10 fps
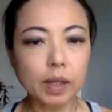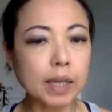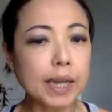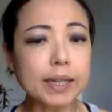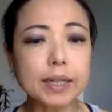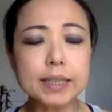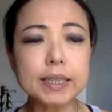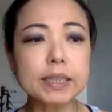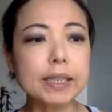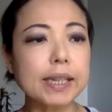And this
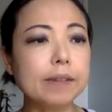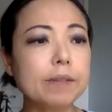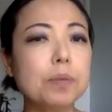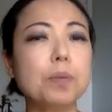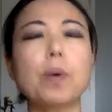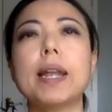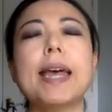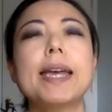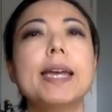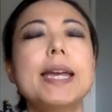is even when I
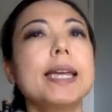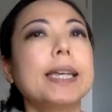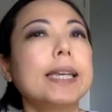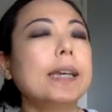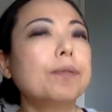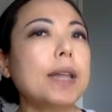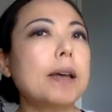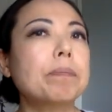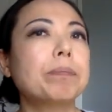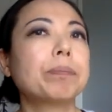give
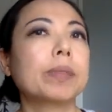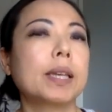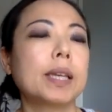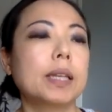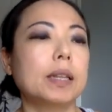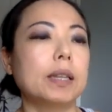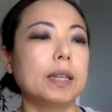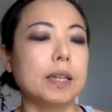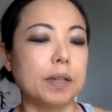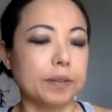them
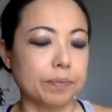the